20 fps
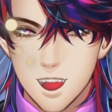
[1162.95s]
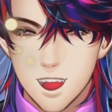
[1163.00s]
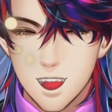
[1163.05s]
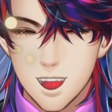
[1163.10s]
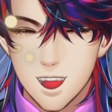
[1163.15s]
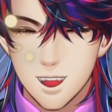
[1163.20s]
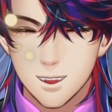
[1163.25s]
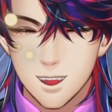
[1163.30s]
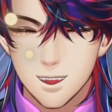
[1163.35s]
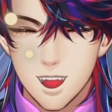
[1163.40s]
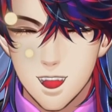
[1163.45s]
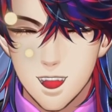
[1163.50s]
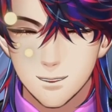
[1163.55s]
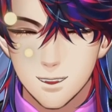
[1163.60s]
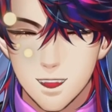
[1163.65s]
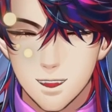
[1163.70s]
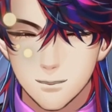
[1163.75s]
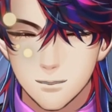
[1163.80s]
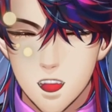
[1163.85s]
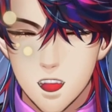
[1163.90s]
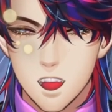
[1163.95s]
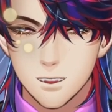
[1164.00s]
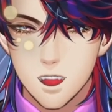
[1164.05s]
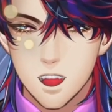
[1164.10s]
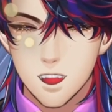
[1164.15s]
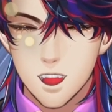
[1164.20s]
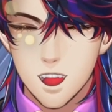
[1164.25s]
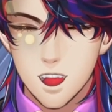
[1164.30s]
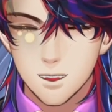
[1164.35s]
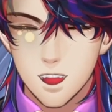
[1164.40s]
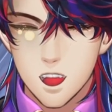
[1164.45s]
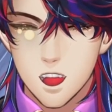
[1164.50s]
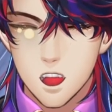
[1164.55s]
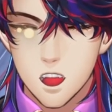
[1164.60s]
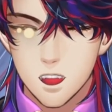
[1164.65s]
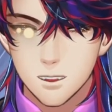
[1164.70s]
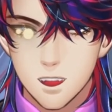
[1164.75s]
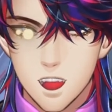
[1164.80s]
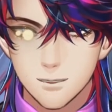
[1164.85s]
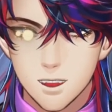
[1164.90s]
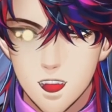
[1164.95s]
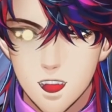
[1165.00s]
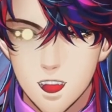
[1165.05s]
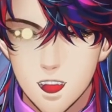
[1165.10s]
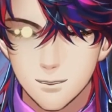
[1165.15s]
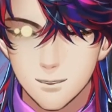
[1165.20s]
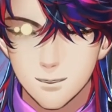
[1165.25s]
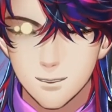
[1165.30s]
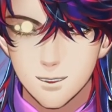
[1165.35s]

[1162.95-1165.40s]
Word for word: can solve this problem on our behalf, but they're